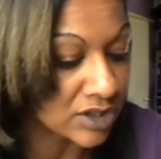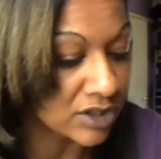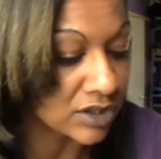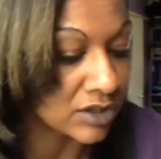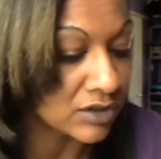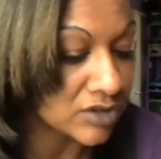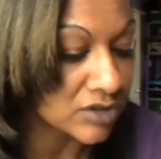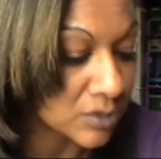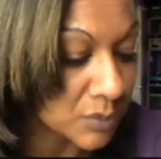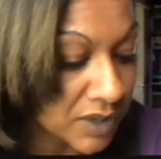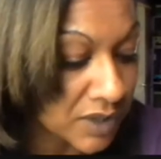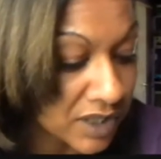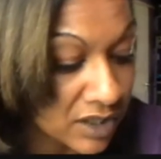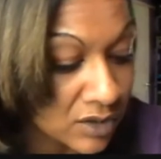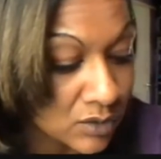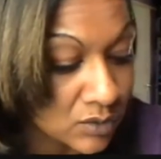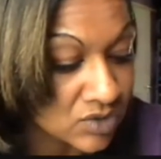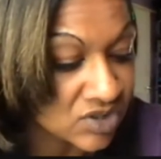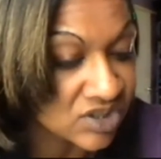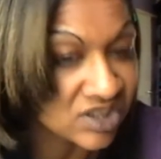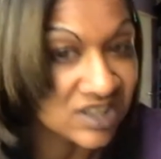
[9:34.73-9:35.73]
in you so we
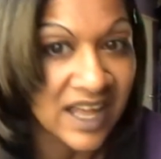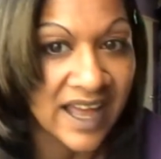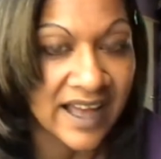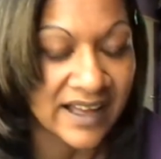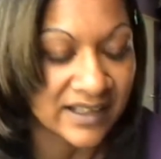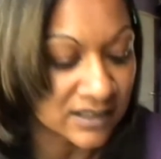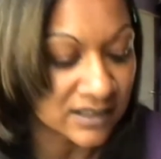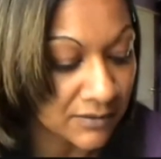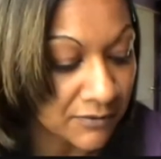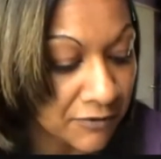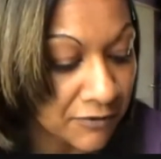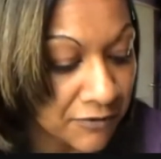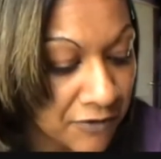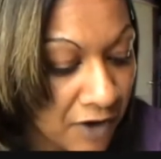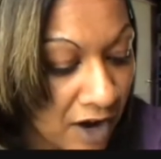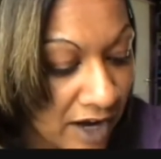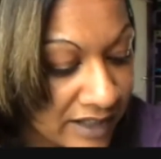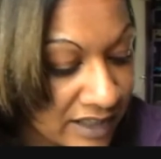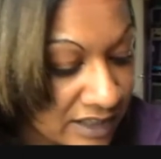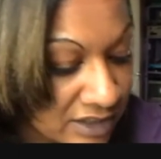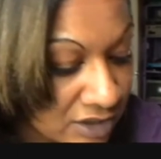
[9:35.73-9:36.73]
can all stand and
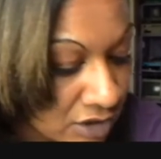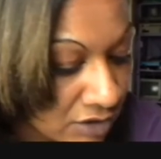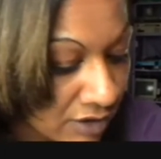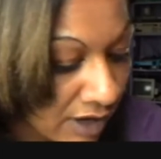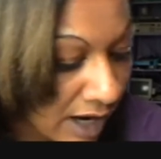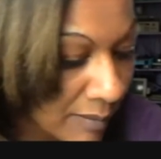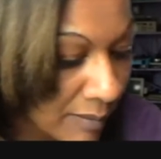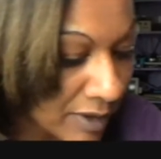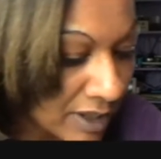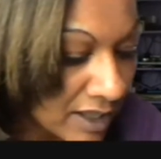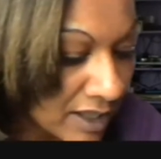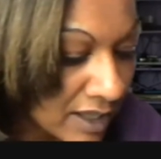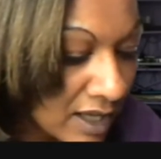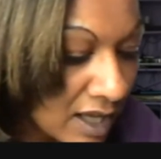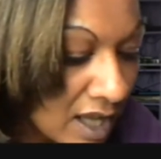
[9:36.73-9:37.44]
fight this crap.